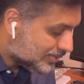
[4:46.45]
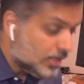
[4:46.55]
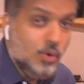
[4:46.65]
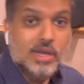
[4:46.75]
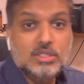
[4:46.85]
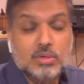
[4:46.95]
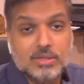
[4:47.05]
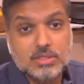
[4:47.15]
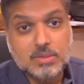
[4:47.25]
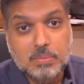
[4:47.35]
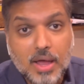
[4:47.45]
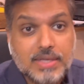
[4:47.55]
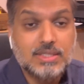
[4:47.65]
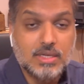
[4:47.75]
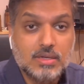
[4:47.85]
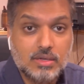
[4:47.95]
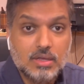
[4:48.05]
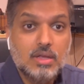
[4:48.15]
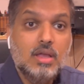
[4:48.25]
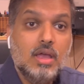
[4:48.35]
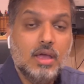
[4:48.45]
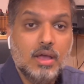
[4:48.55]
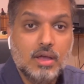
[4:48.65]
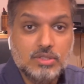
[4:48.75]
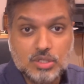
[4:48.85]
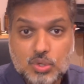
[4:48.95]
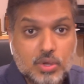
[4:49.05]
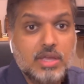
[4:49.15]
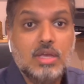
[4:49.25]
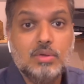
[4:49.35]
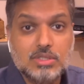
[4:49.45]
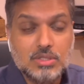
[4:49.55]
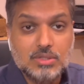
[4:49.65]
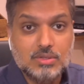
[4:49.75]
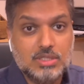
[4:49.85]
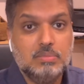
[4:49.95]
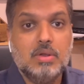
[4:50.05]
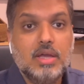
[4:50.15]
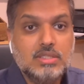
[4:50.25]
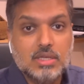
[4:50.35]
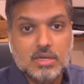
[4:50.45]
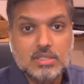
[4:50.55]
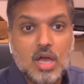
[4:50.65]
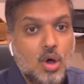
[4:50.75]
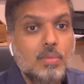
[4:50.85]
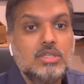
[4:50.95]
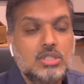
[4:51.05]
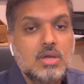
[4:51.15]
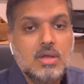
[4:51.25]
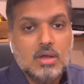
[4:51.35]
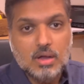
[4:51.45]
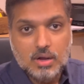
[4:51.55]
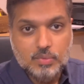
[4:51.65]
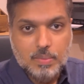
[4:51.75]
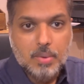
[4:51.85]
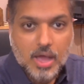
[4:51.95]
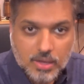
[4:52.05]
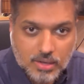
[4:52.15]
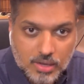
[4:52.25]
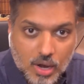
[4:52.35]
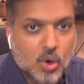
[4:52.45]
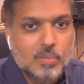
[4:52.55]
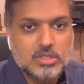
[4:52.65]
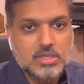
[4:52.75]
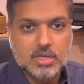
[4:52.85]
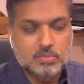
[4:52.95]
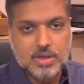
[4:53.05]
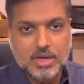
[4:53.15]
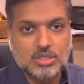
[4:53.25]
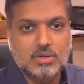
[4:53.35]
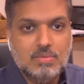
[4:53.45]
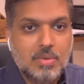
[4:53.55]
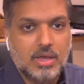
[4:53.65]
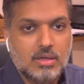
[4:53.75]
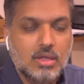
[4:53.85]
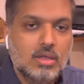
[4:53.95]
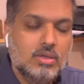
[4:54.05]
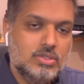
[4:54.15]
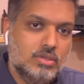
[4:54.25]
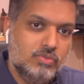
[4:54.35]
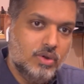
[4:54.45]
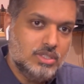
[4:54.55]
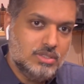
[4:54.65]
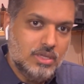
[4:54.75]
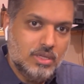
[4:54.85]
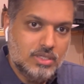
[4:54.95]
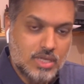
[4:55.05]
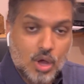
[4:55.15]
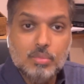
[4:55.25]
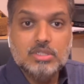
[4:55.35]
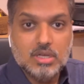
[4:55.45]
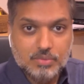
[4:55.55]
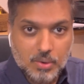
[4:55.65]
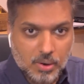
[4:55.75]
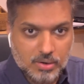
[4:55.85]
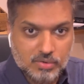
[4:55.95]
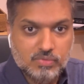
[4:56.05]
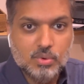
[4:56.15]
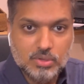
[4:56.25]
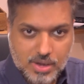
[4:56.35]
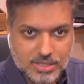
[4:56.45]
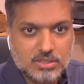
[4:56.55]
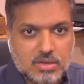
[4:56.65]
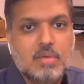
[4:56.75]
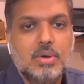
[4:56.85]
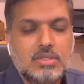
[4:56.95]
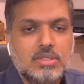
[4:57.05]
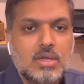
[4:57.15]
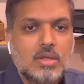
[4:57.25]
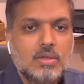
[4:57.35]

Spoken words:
Now let's look at the supply side. So two key questions on the supply side is how much are we buying and how much can we actually make? So the first thing is, how much have you ordered for the next 3 months?